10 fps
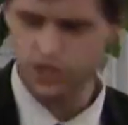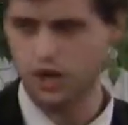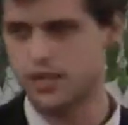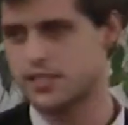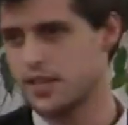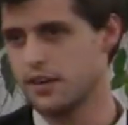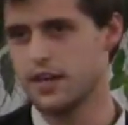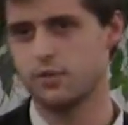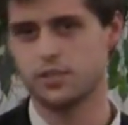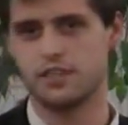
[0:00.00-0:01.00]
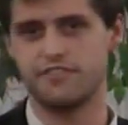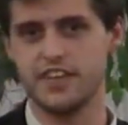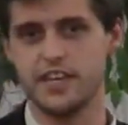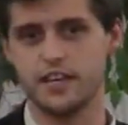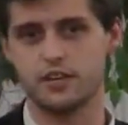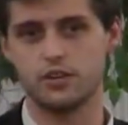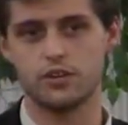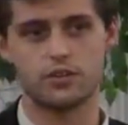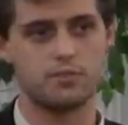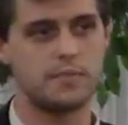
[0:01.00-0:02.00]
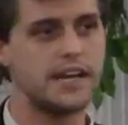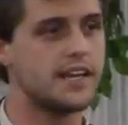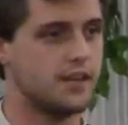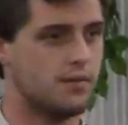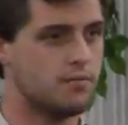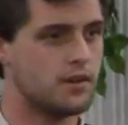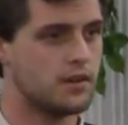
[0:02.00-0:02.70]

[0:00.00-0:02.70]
sure, Assyria was the vehicle or the medium.